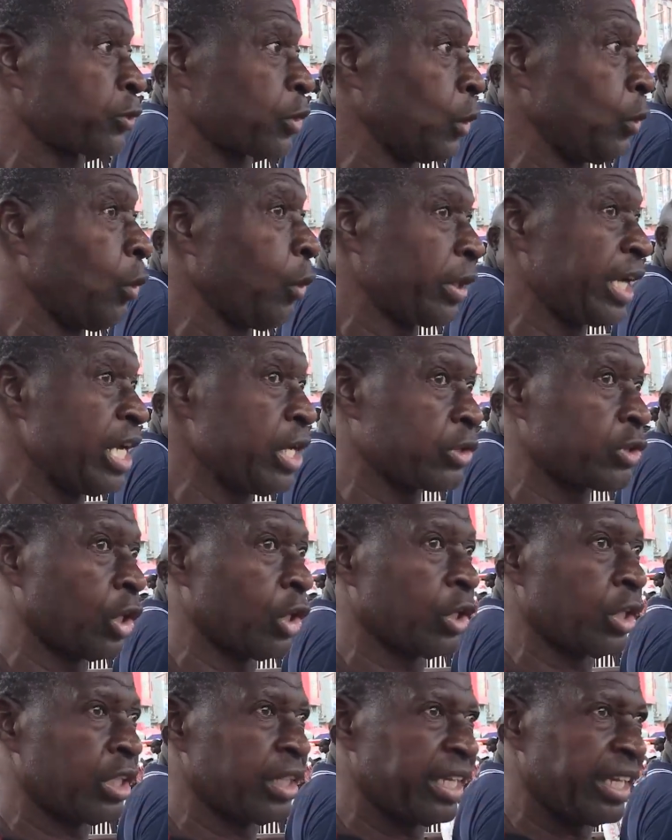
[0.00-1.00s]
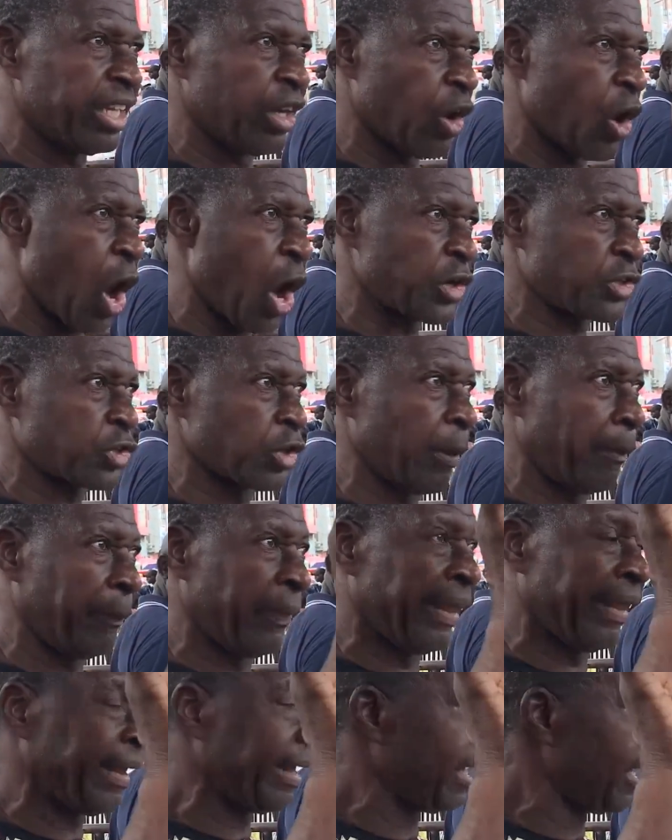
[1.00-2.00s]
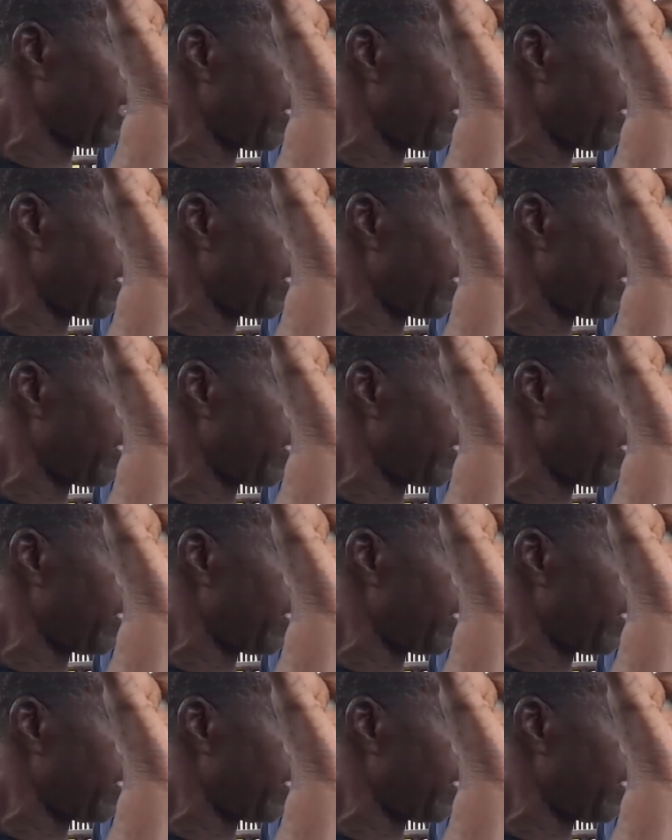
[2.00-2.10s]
to look into ought to be